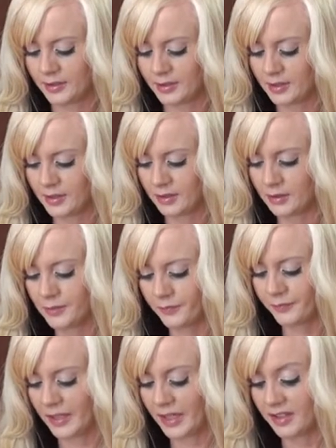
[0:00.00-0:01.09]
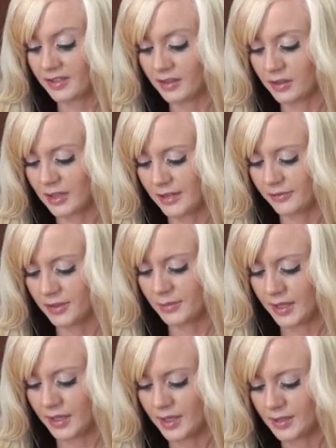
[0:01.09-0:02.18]
So I'm going to have to use
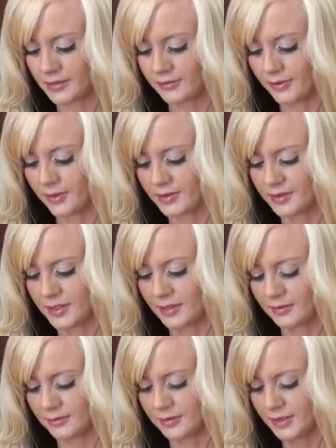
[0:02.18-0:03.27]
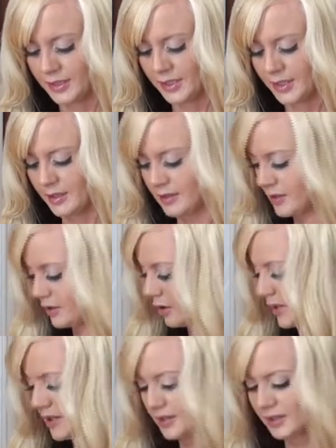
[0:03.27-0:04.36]
my hands for this now. So
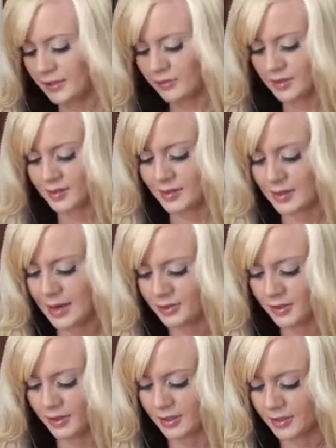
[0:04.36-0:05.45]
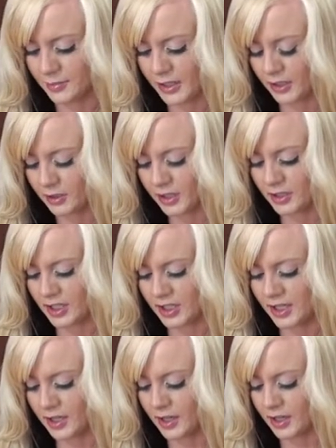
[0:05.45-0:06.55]
basically I've just slapped it onto my cookie sheet
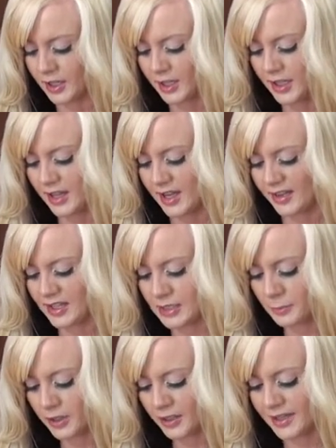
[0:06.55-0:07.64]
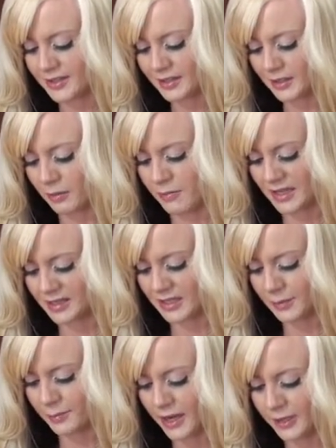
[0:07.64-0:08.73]
here, and this part gets a little
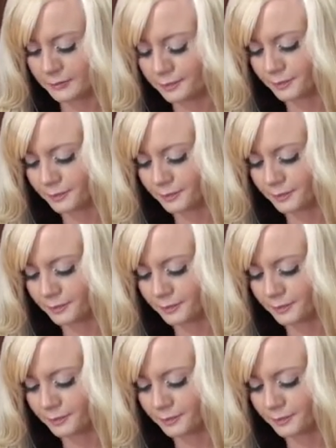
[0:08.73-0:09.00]
messy, but